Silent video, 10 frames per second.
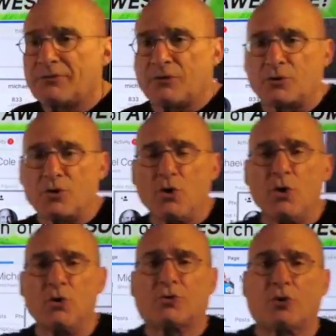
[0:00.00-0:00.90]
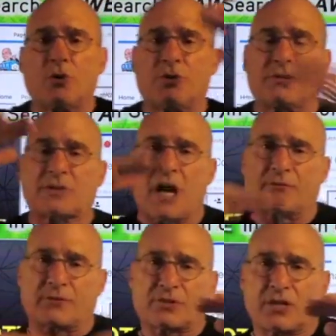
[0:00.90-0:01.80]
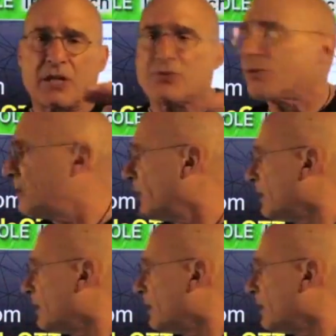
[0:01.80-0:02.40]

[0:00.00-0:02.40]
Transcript: you're new to this conversation